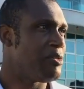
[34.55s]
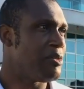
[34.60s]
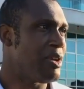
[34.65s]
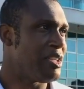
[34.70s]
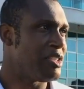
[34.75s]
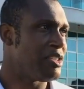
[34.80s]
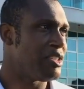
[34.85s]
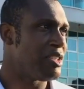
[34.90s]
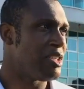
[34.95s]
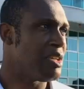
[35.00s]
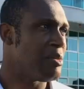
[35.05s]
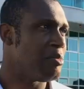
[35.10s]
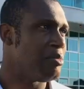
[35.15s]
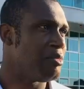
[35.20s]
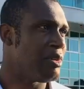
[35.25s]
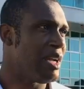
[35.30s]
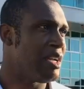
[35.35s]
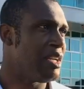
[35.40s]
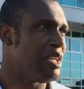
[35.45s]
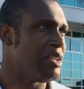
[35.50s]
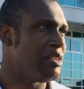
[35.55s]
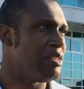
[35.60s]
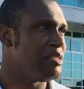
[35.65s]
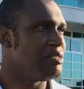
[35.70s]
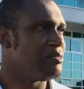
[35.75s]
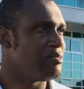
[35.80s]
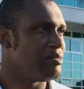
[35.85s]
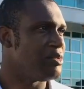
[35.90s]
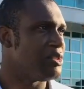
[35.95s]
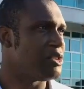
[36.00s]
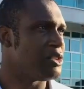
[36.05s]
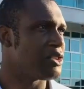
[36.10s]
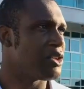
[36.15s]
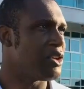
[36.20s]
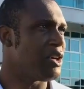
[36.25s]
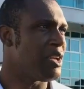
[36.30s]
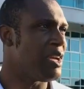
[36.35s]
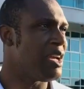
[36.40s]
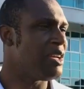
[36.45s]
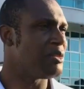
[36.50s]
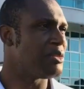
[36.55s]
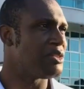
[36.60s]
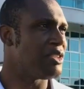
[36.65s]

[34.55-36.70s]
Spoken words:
as Brownie just got out.